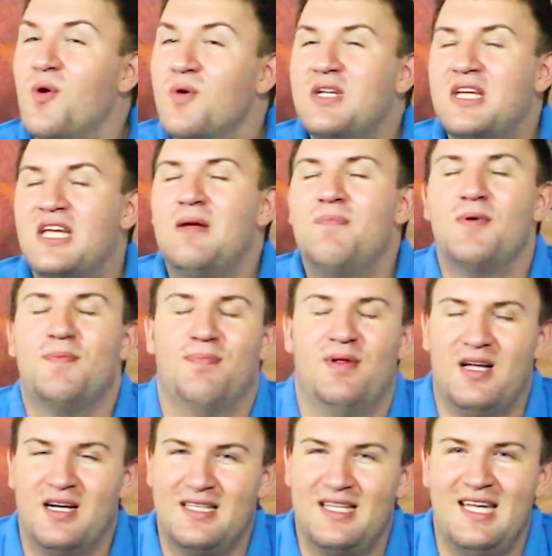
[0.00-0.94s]
Don't keep it
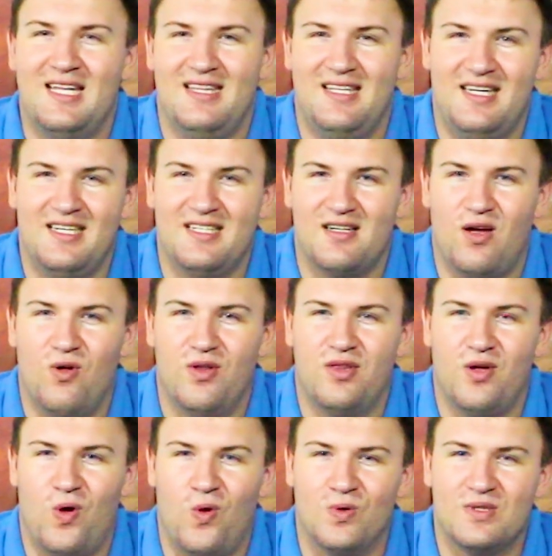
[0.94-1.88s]
plugged in
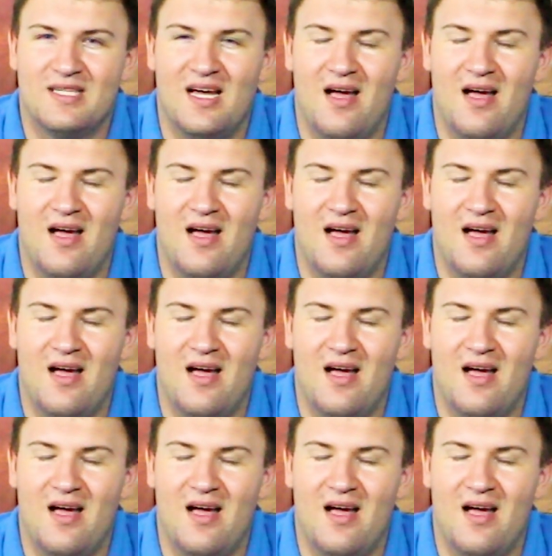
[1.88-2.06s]
the whole